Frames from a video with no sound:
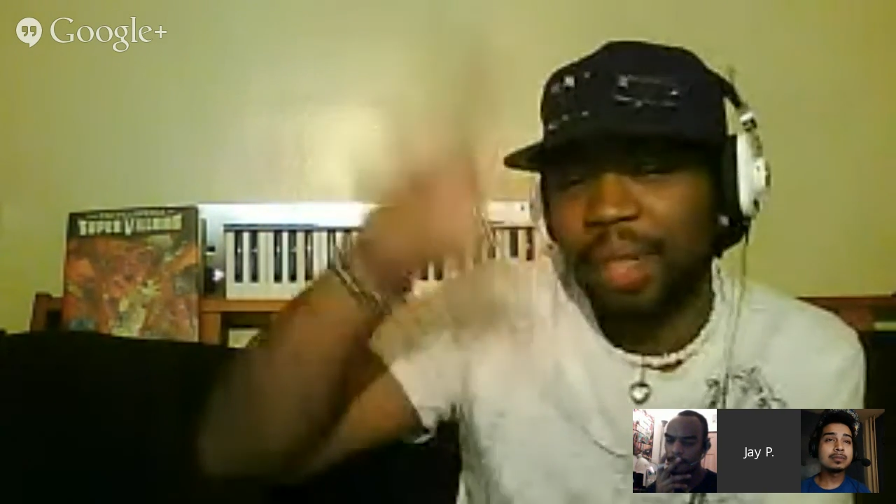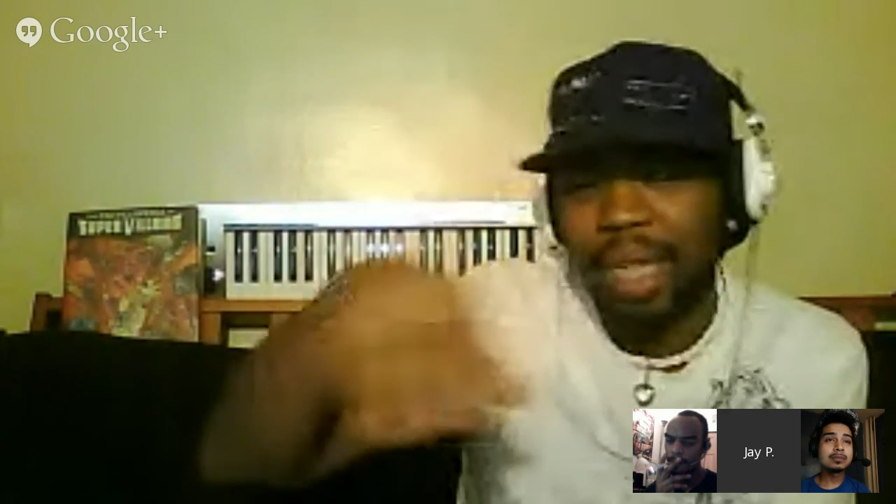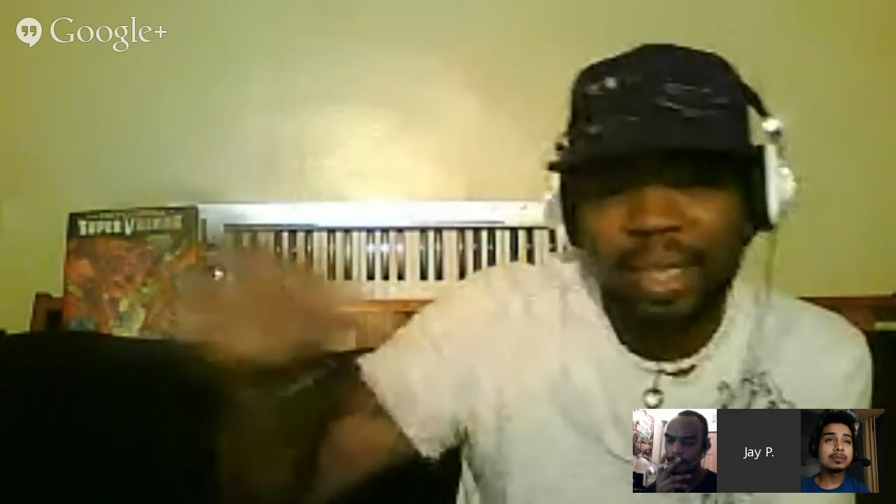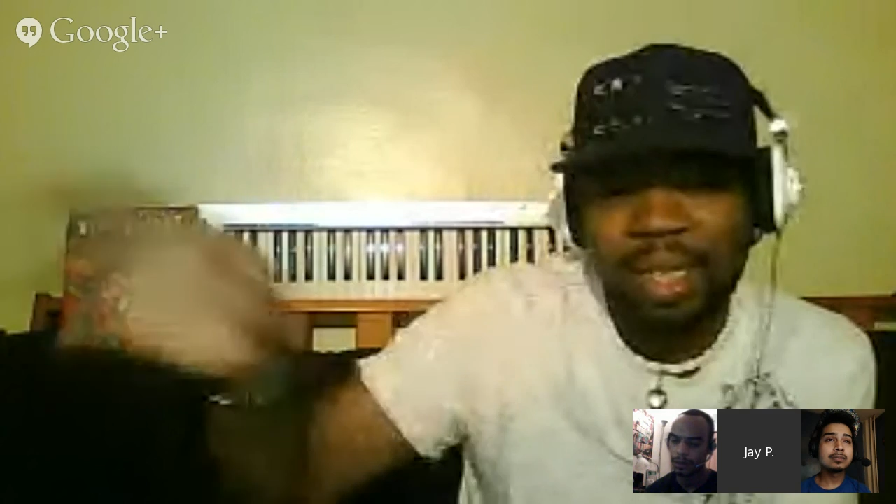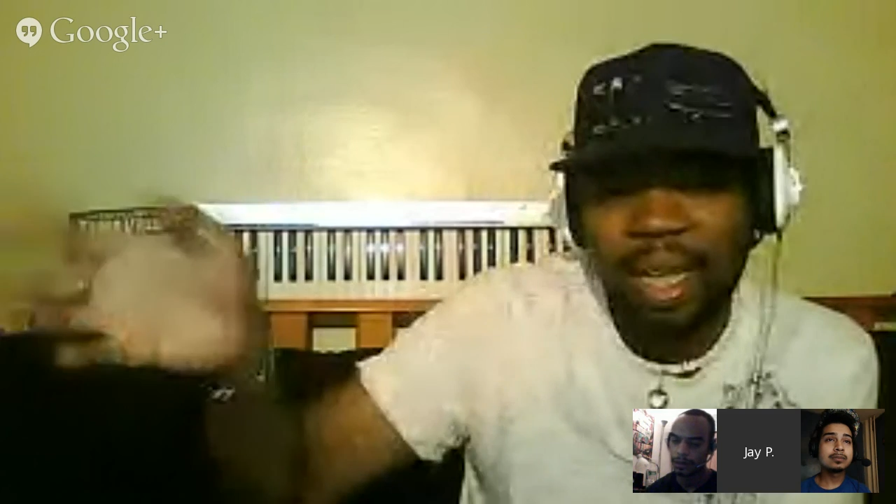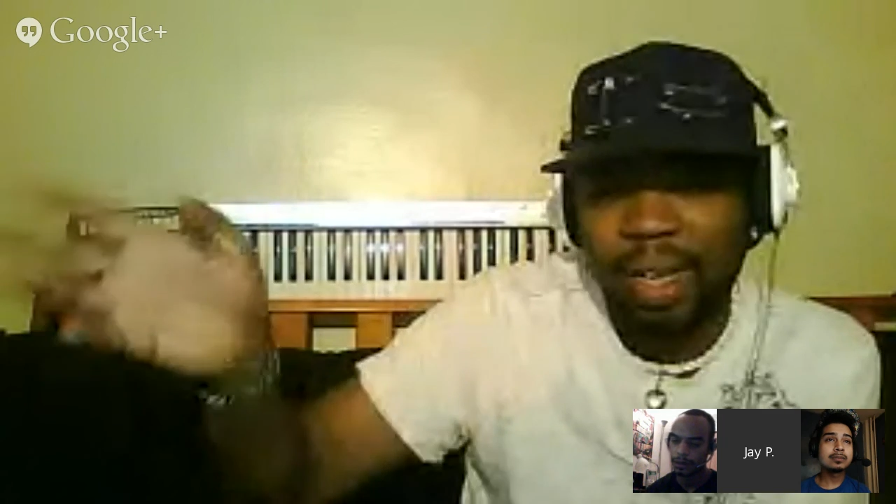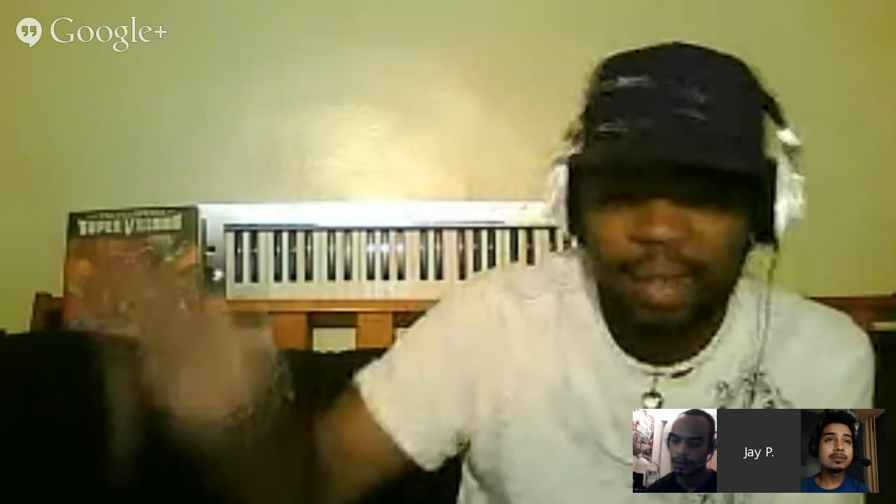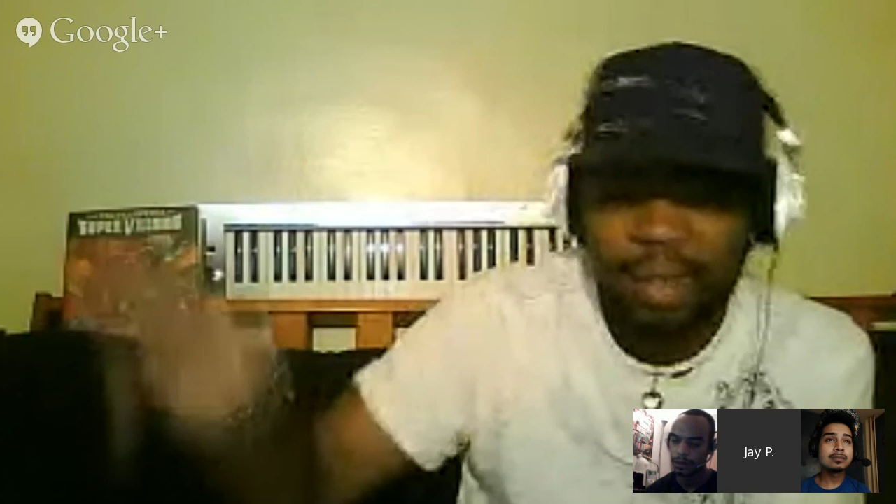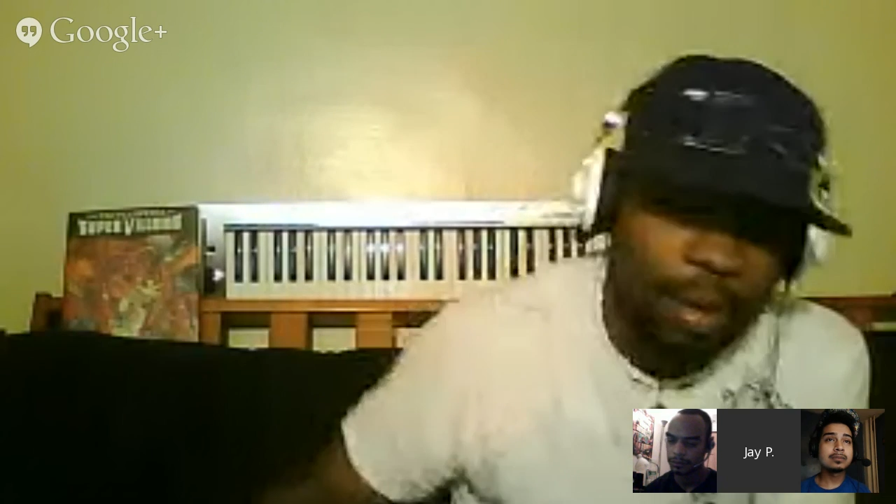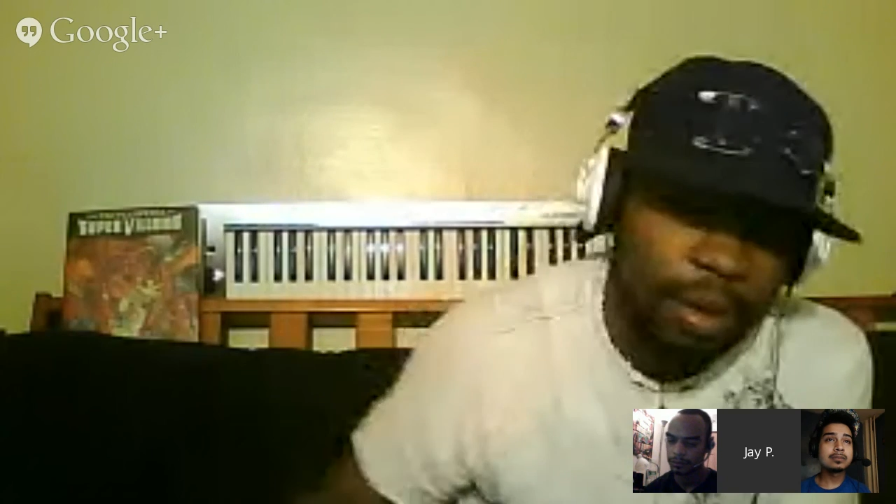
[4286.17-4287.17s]
Everything is
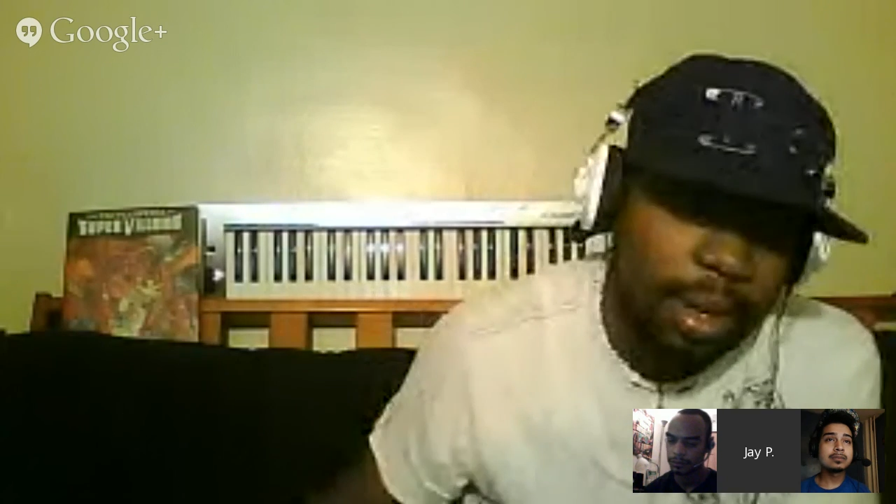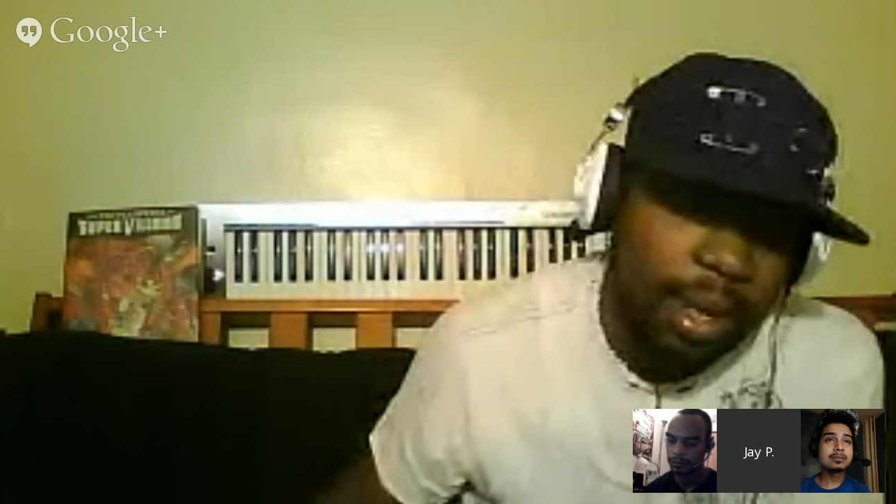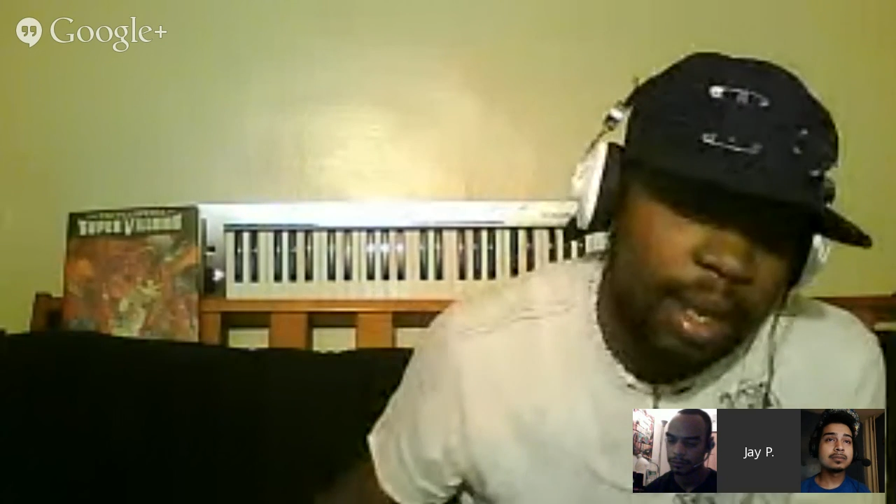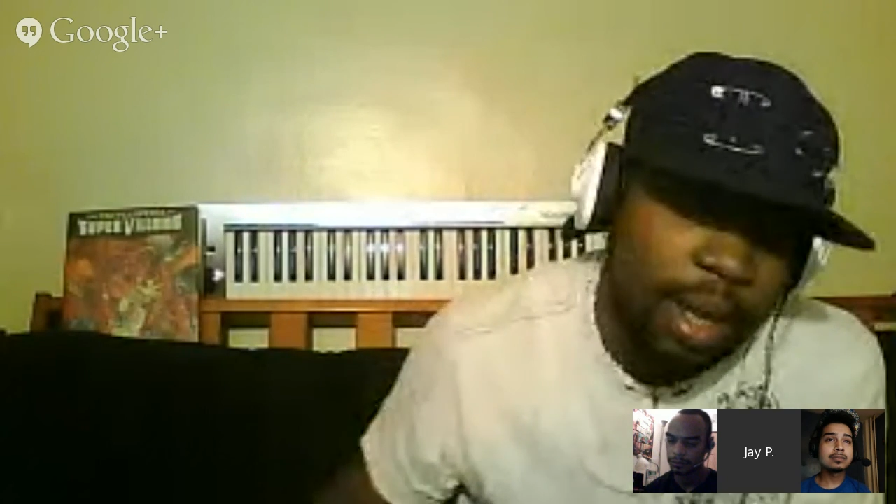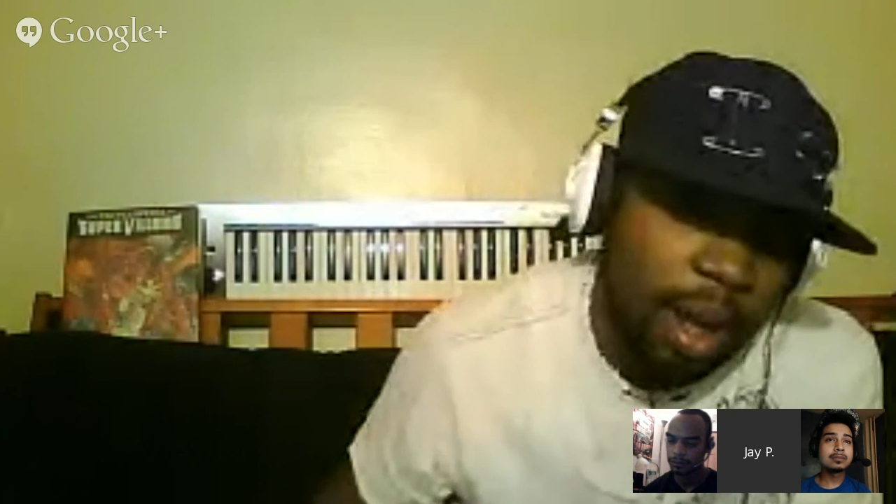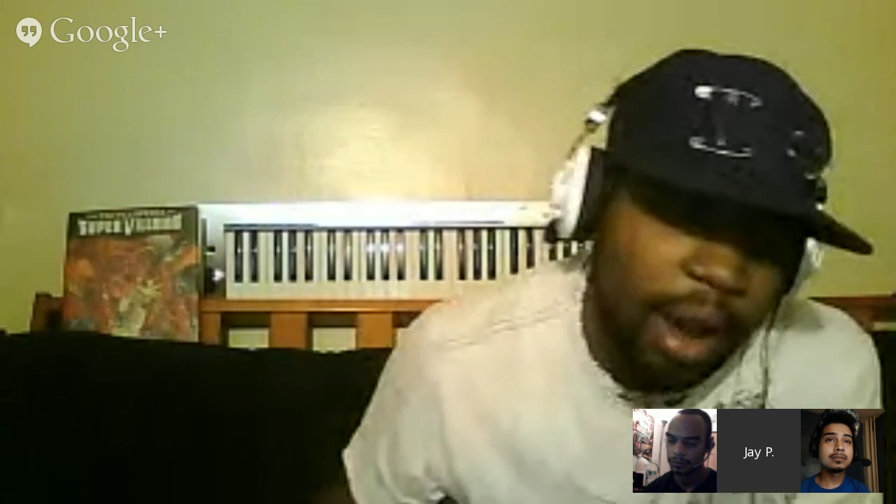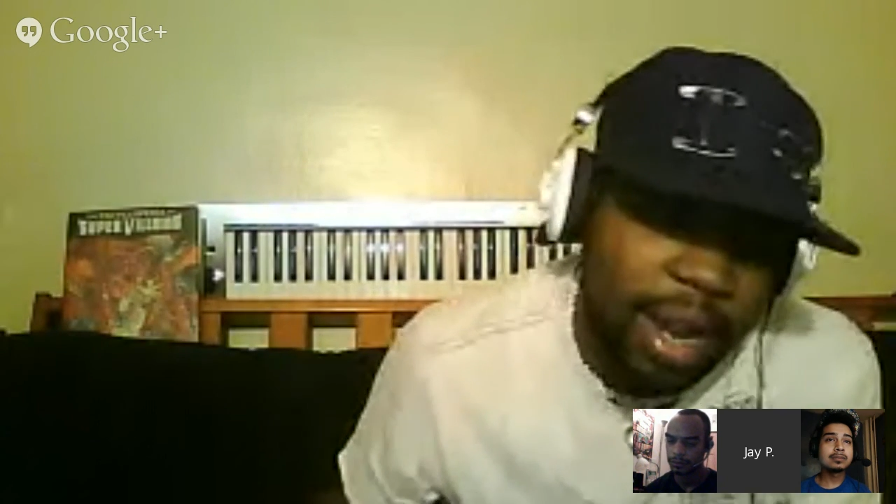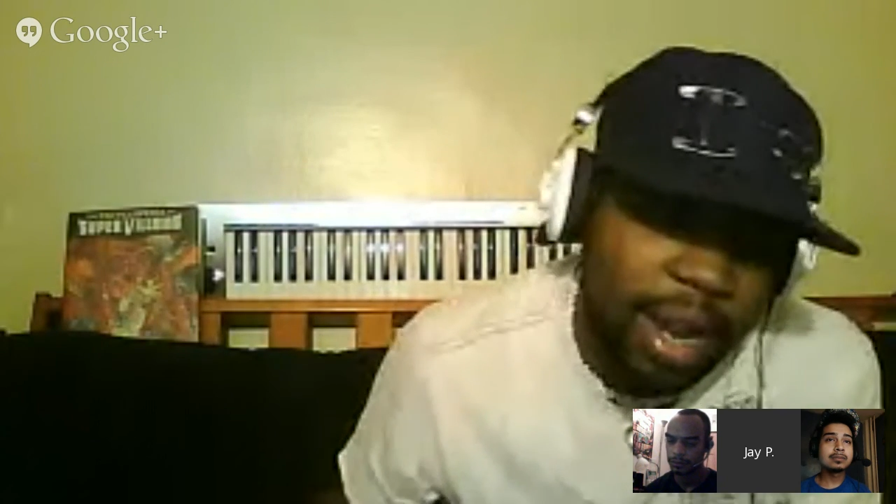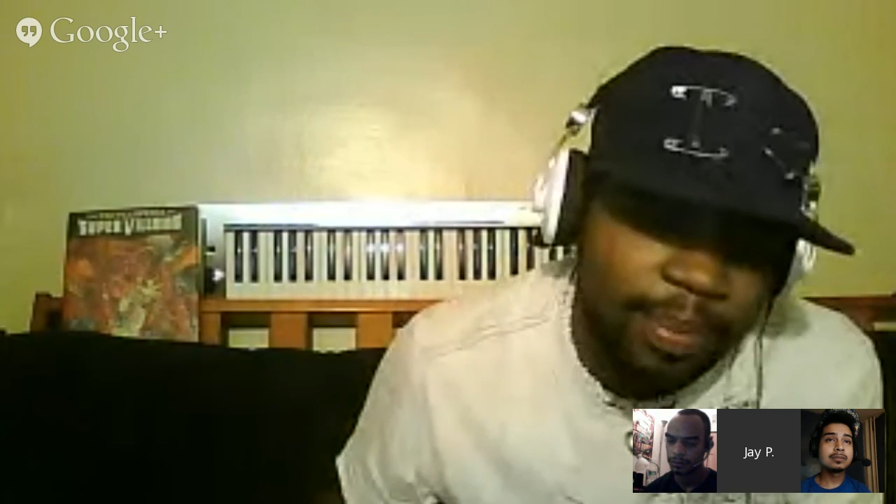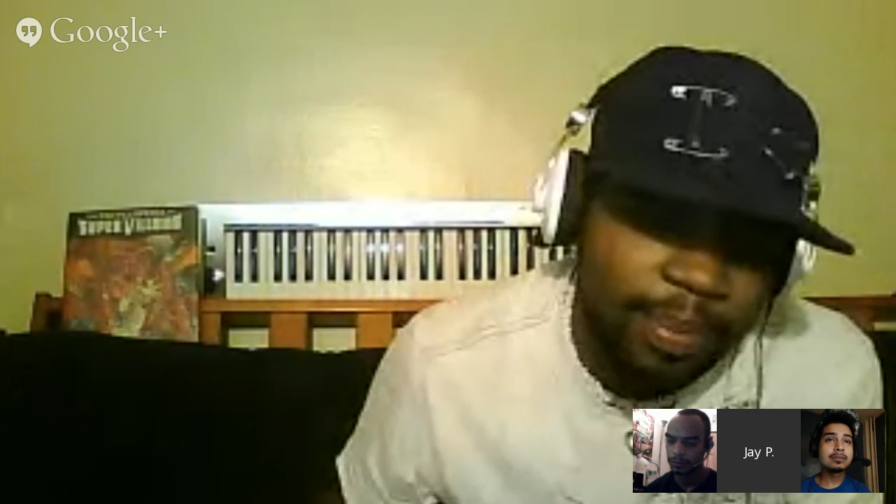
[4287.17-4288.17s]
there. So,
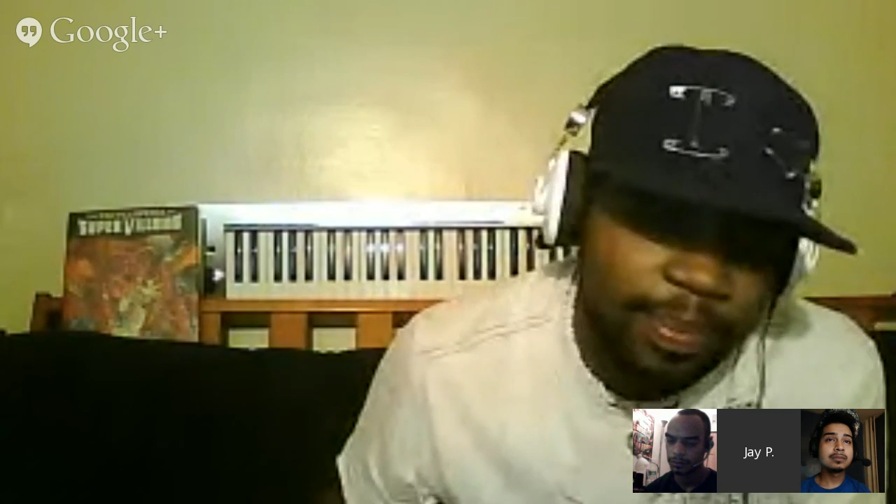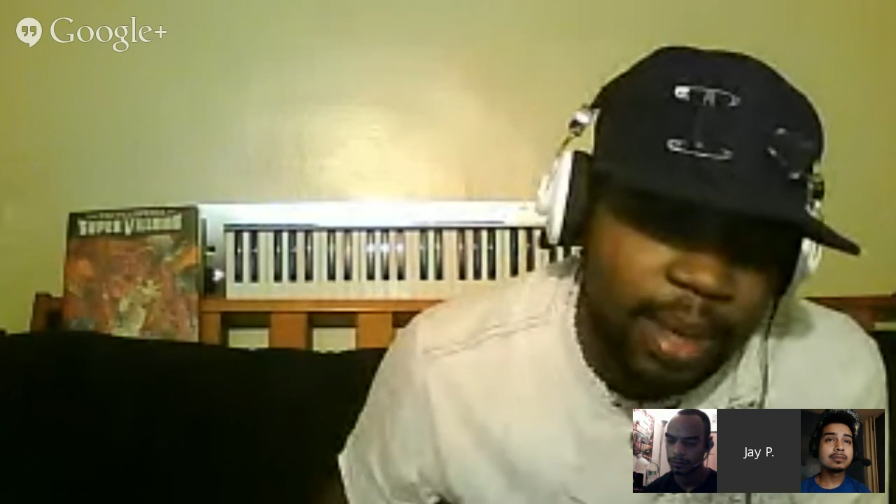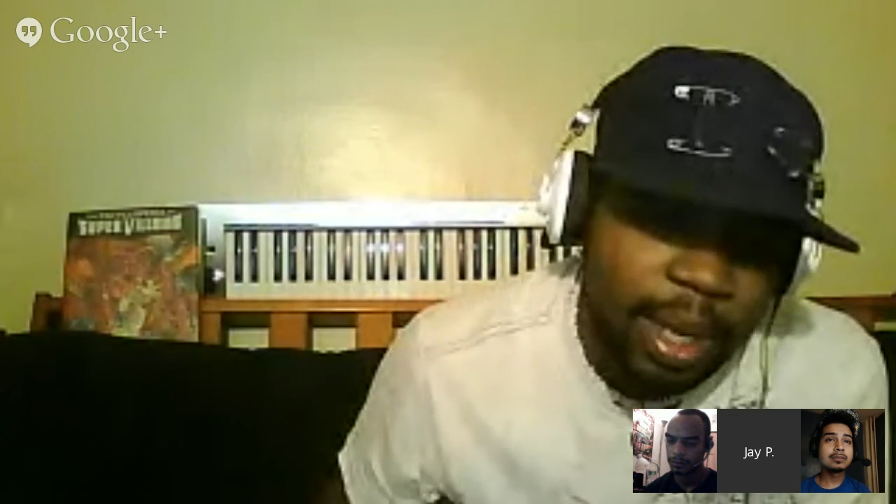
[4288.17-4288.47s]
all right.